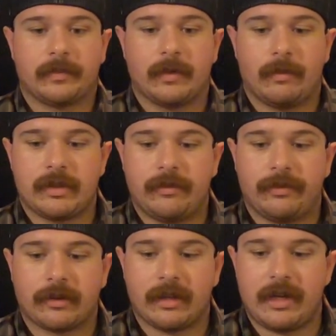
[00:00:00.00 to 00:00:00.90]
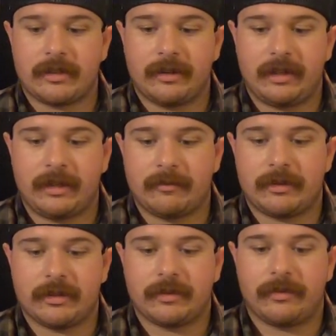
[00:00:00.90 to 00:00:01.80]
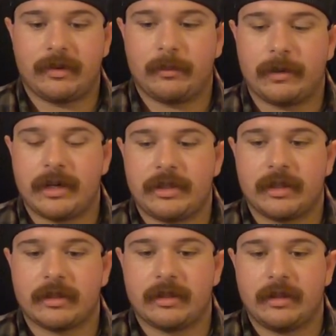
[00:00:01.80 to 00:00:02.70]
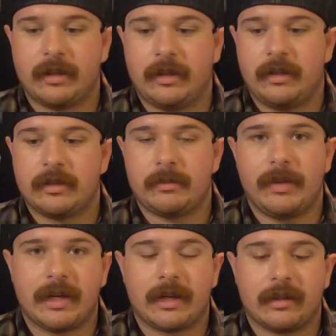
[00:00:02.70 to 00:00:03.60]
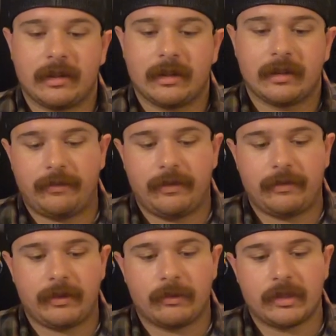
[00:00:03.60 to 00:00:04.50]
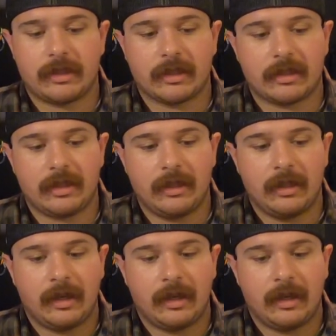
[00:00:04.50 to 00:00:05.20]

Wasn't for class or anything, it was just a fun project. It's made out of 5160,